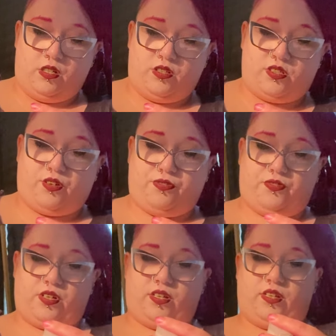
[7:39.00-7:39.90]

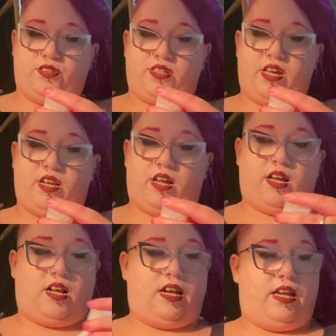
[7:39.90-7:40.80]
Soft skin
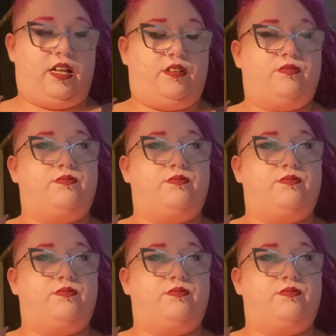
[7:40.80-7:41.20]
and clean.